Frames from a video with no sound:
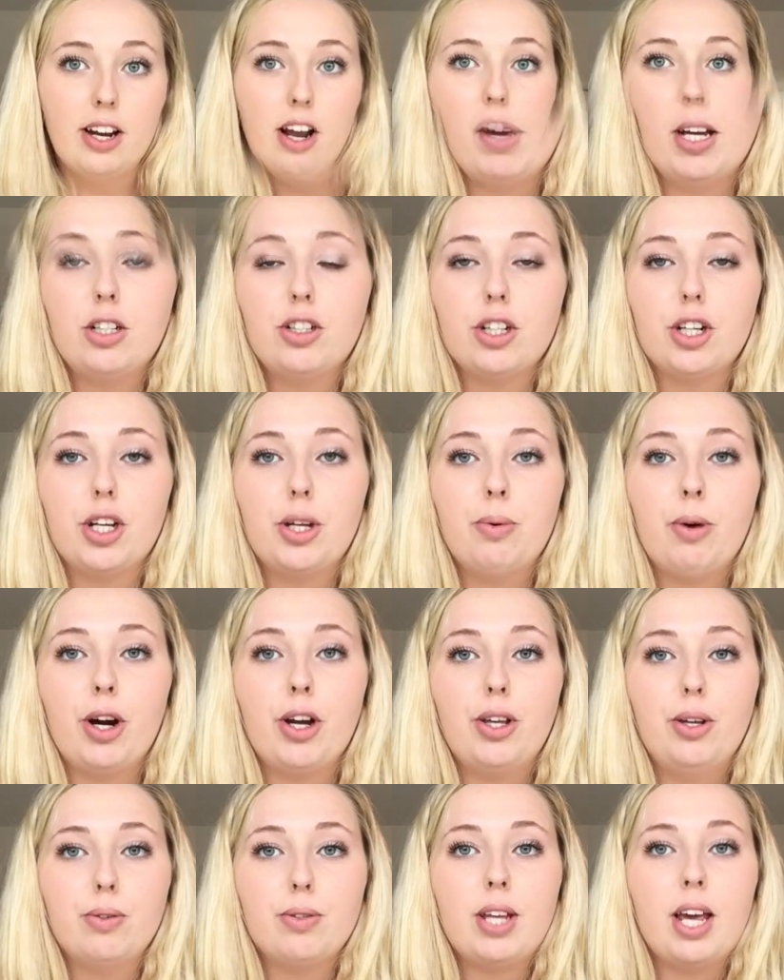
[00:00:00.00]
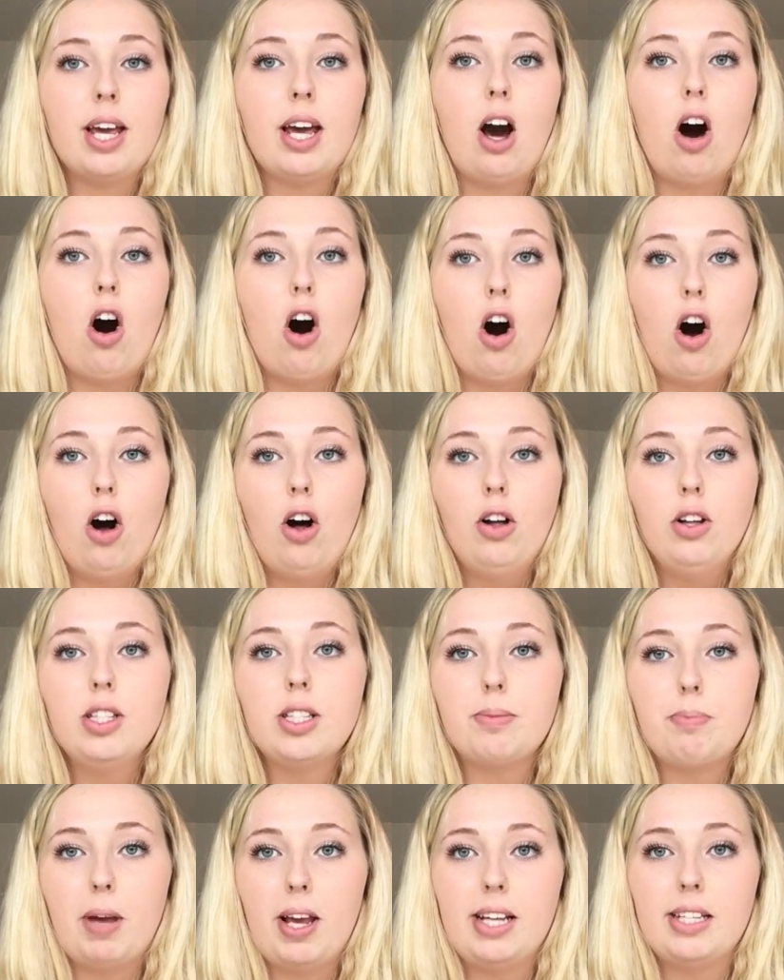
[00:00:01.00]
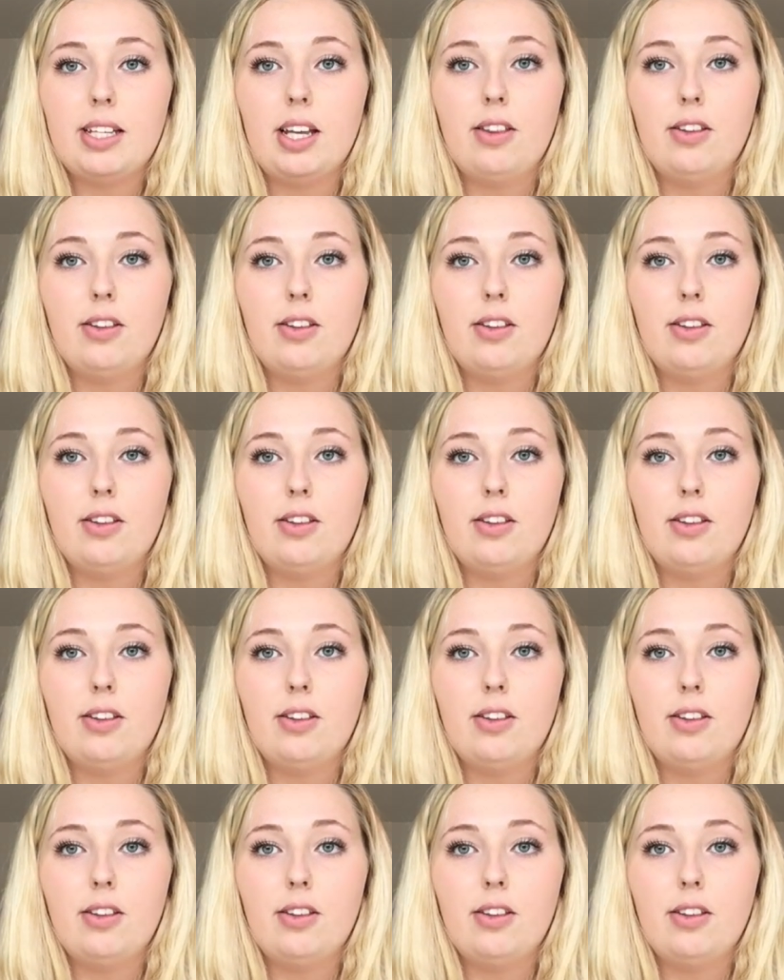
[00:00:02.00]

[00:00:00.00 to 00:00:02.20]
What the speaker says: and make sure you are using all space